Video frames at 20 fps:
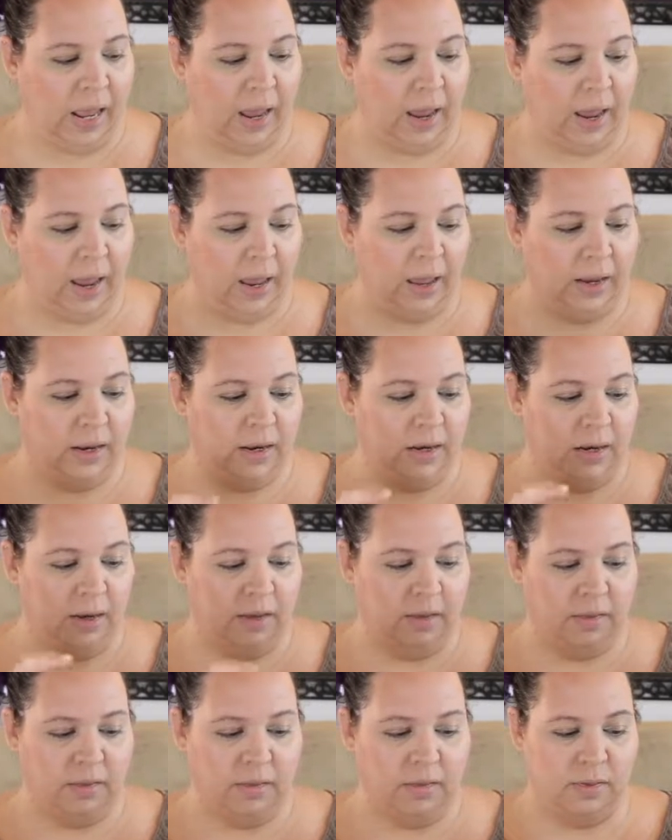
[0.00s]

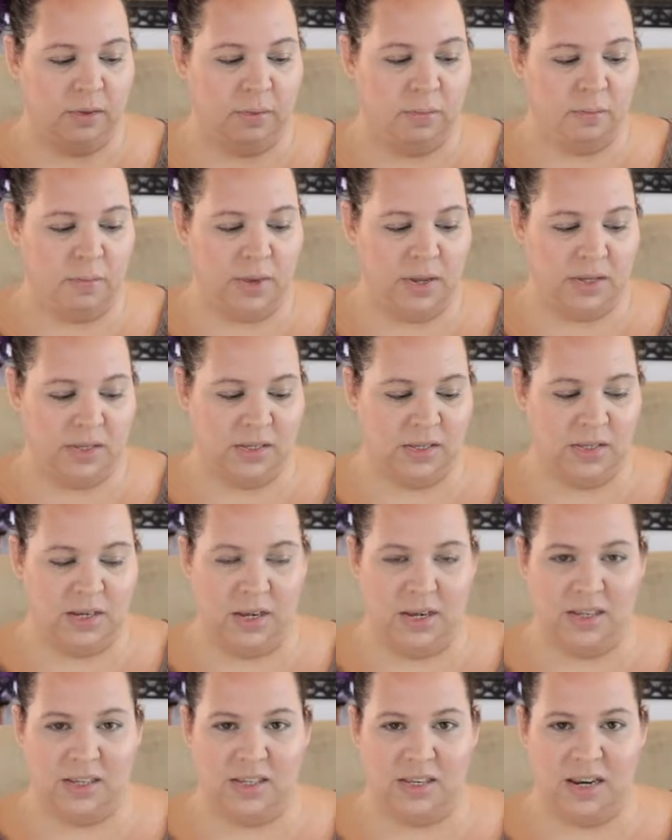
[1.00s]
and the
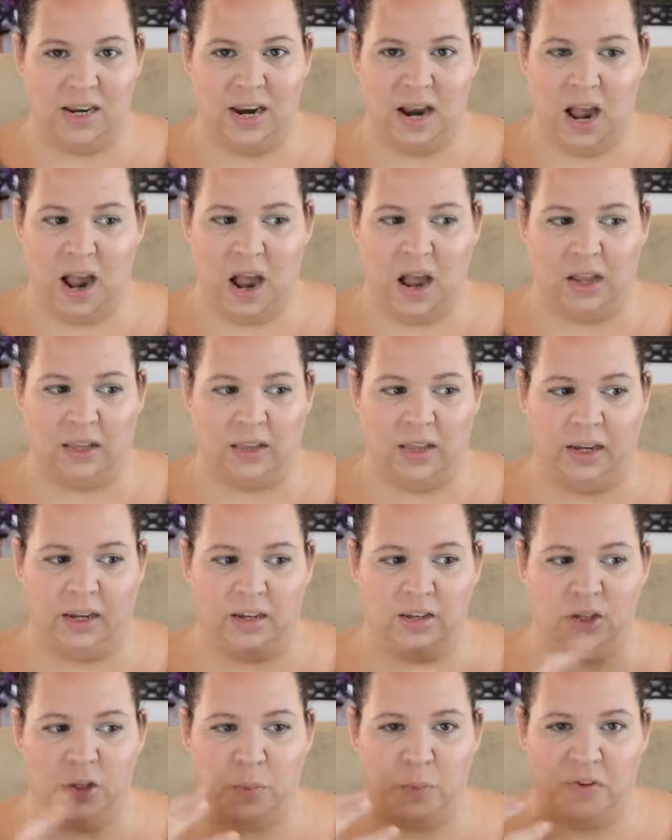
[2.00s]
mist is not
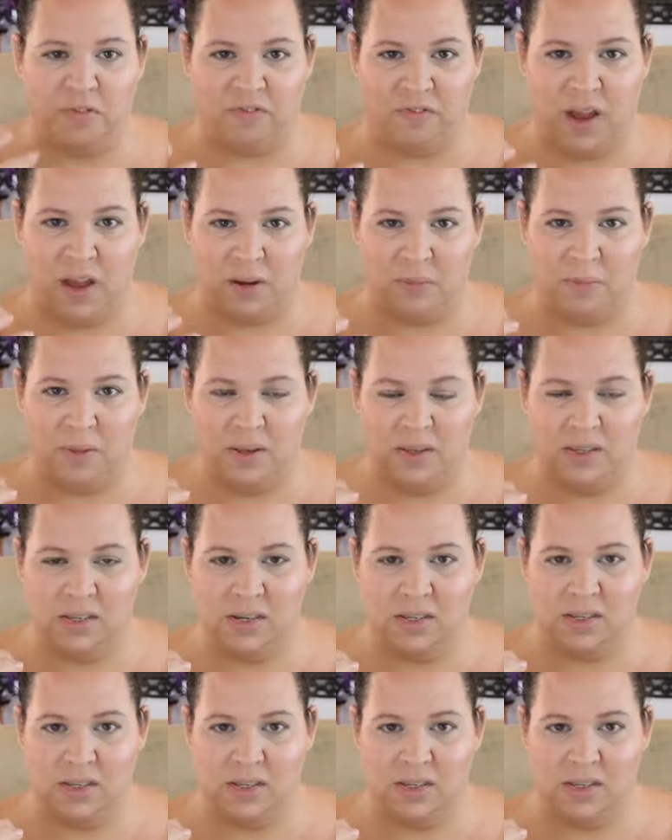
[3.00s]
like a super fine mist.